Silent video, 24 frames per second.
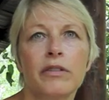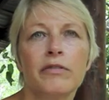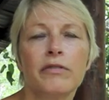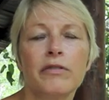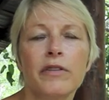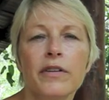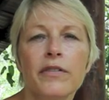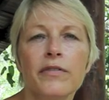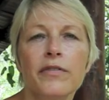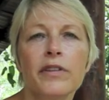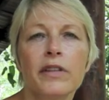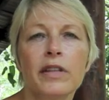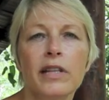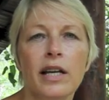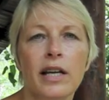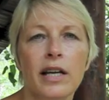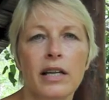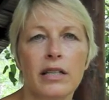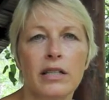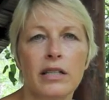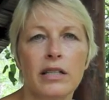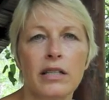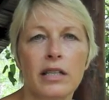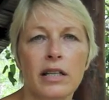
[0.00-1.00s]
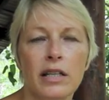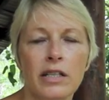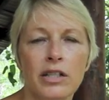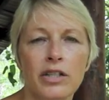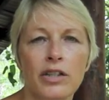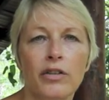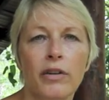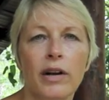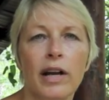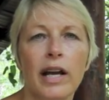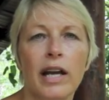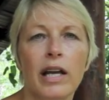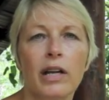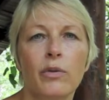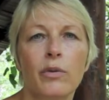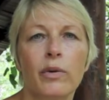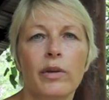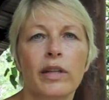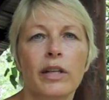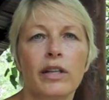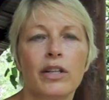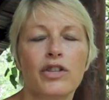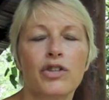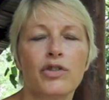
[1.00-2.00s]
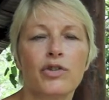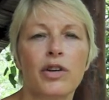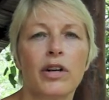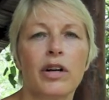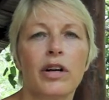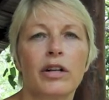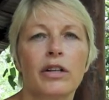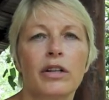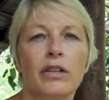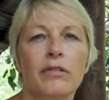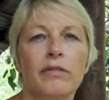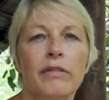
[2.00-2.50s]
5th and 6th grade, when they're stronger